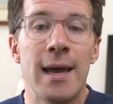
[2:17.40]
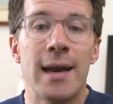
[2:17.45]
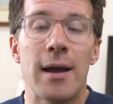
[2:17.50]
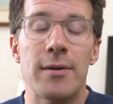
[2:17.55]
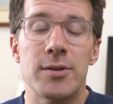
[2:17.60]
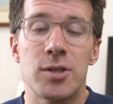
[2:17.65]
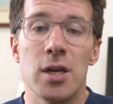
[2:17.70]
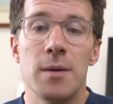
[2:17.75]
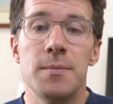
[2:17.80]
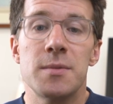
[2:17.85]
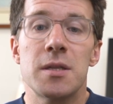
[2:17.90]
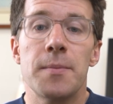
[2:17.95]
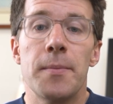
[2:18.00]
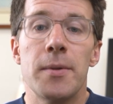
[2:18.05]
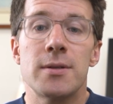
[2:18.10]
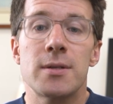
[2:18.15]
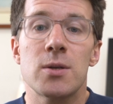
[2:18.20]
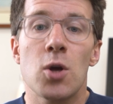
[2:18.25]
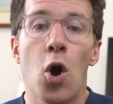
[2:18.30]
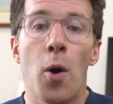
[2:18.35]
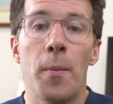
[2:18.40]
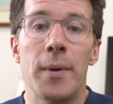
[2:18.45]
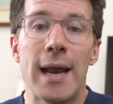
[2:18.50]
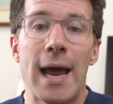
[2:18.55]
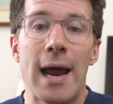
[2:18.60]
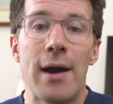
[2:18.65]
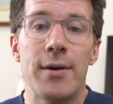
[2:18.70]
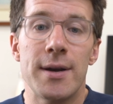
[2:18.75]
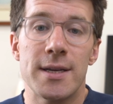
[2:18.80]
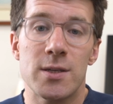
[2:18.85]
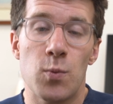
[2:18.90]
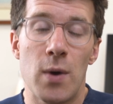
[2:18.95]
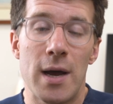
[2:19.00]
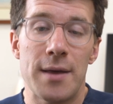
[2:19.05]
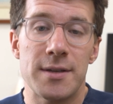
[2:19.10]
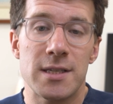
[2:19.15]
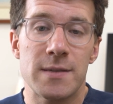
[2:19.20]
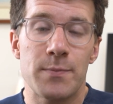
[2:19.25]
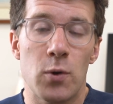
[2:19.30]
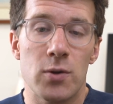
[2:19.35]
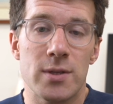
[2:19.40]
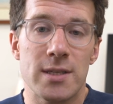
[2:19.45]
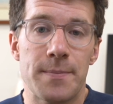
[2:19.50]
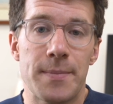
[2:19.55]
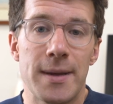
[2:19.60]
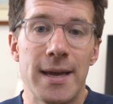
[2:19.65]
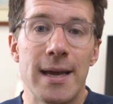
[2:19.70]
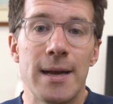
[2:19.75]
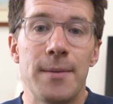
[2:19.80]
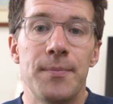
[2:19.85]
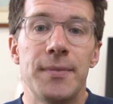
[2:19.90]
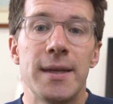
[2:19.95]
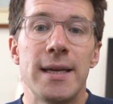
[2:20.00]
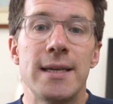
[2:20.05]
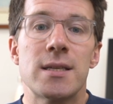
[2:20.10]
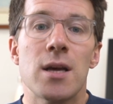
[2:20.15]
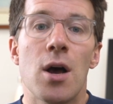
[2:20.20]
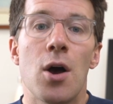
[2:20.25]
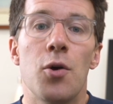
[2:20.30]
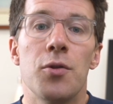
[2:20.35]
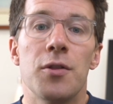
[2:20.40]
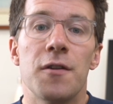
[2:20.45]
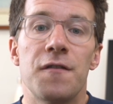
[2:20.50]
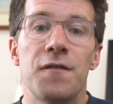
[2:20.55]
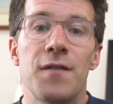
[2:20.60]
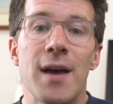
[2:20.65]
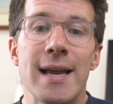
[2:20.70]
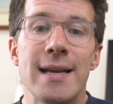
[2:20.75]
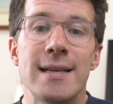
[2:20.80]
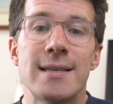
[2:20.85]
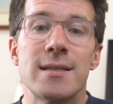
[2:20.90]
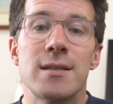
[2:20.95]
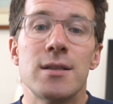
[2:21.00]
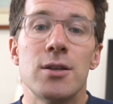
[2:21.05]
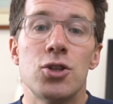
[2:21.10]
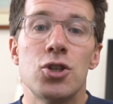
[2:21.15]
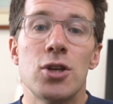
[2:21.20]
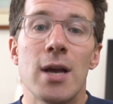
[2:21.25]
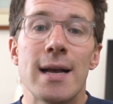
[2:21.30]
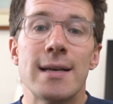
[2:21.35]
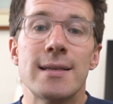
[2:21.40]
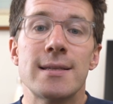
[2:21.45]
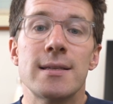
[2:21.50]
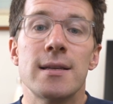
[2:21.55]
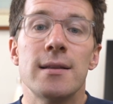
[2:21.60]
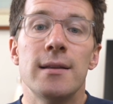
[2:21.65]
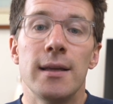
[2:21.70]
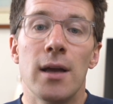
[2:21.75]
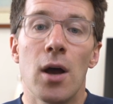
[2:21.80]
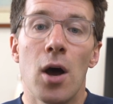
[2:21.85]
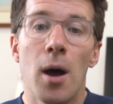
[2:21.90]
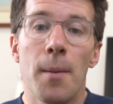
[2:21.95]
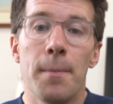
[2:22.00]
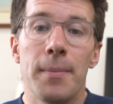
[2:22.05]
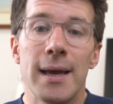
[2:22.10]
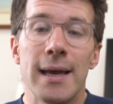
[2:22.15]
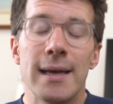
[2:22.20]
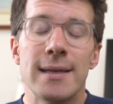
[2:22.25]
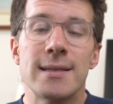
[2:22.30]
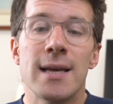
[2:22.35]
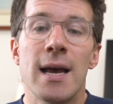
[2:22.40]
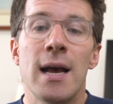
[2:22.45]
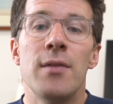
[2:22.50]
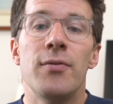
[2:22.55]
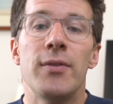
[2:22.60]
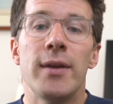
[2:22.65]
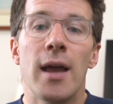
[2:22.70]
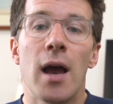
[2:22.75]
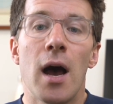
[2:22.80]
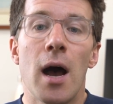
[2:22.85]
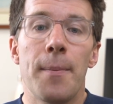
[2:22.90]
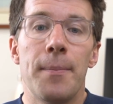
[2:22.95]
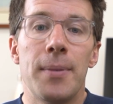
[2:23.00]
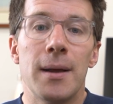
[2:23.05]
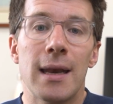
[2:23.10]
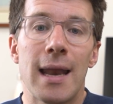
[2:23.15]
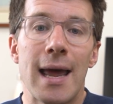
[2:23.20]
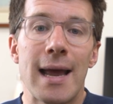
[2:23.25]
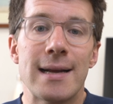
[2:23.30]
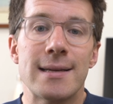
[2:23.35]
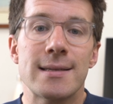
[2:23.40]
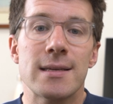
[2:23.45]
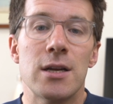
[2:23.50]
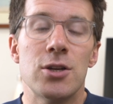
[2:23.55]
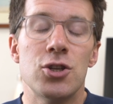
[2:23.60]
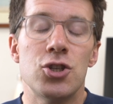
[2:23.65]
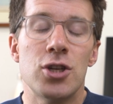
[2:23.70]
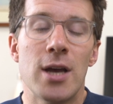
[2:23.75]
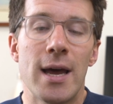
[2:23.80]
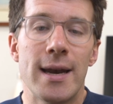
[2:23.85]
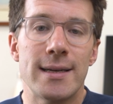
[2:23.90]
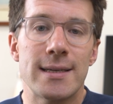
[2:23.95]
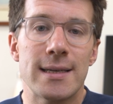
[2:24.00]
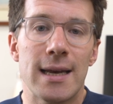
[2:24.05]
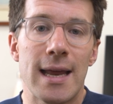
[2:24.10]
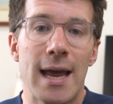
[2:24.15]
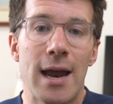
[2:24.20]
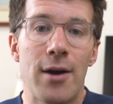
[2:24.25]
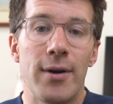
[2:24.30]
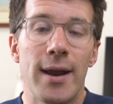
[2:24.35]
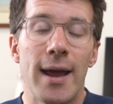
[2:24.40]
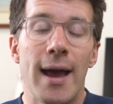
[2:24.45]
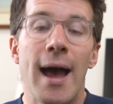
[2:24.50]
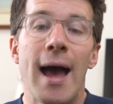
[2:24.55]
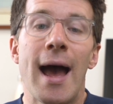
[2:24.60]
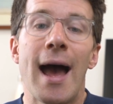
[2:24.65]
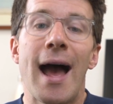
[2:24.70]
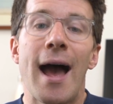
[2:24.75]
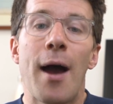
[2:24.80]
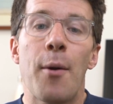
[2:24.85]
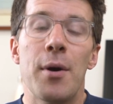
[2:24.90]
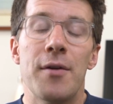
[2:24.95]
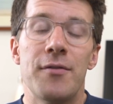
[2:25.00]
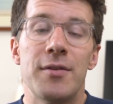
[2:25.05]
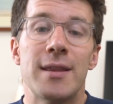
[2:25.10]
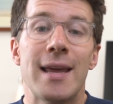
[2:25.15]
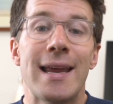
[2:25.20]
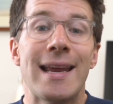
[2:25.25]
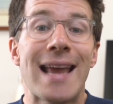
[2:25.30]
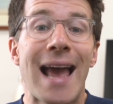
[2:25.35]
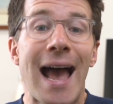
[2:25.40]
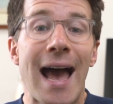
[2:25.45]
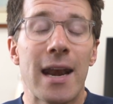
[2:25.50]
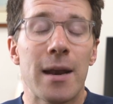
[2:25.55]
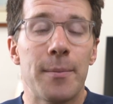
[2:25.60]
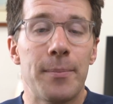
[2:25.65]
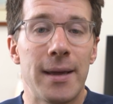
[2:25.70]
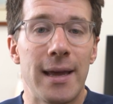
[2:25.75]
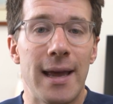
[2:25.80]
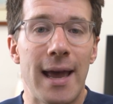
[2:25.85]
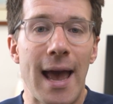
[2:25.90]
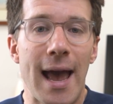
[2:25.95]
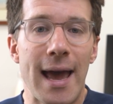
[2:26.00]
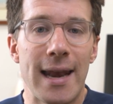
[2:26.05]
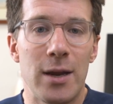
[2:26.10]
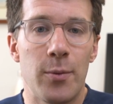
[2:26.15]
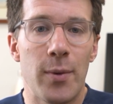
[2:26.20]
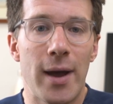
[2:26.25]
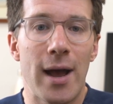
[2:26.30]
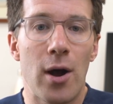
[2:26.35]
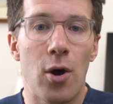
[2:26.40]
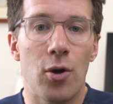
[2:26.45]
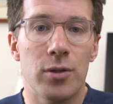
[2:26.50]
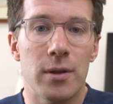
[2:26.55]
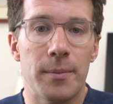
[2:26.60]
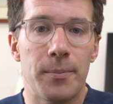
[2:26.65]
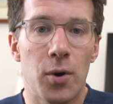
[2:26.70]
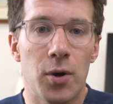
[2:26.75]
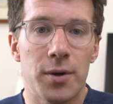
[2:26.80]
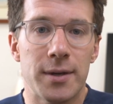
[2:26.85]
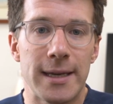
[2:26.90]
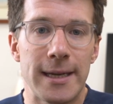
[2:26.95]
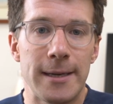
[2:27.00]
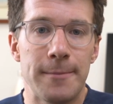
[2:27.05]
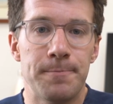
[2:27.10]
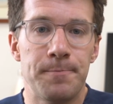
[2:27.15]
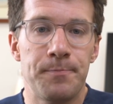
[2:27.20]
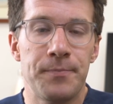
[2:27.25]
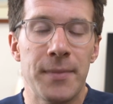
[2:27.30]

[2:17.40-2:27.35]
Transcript: Now, in terms of the most common areas where the spots appear, these are on the face, the chest, the armpit, the upper legs and genital area. However, they can appear anywhere on the body.